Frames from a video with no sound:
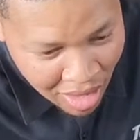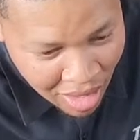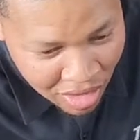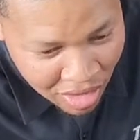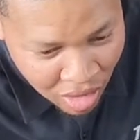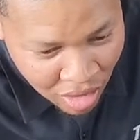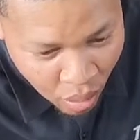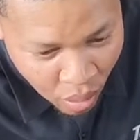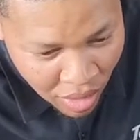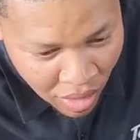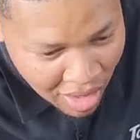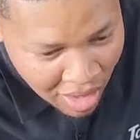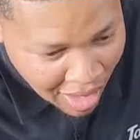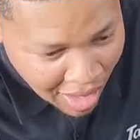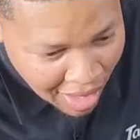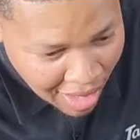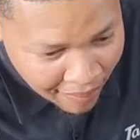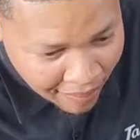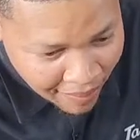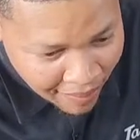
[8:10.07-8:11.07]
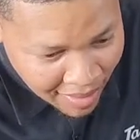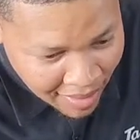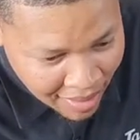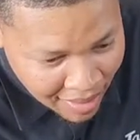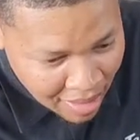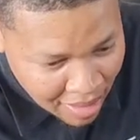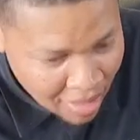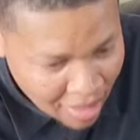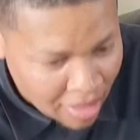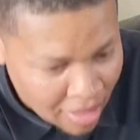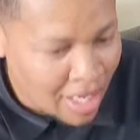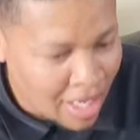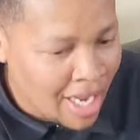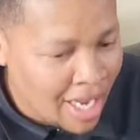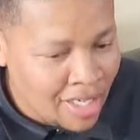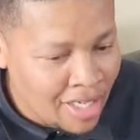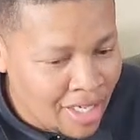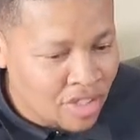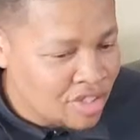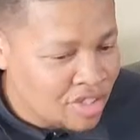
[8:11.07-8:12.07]
So we got
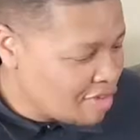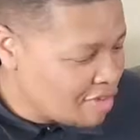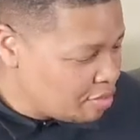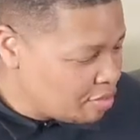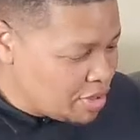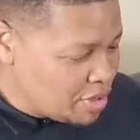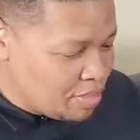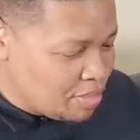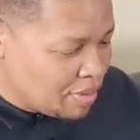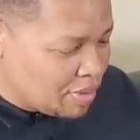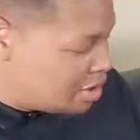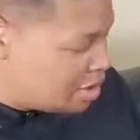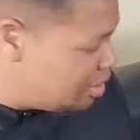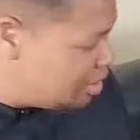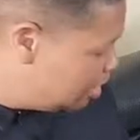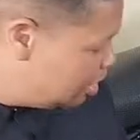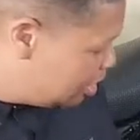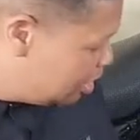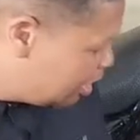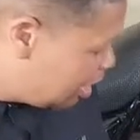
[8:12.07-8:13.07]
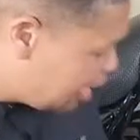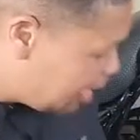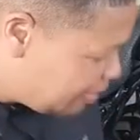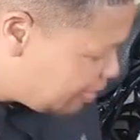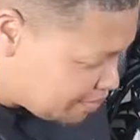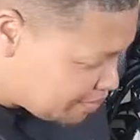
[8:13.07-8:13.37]
97 people on here tonight.